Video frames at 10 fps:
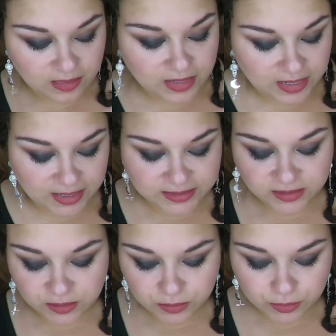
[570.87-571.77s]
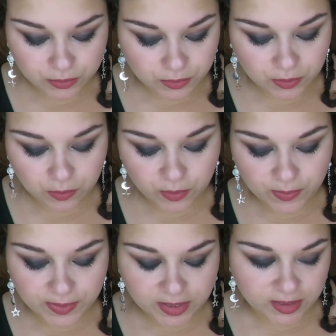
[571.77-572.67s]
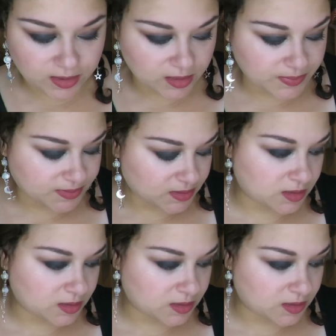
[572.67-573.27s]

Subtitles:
And the next two were Blotted Lips.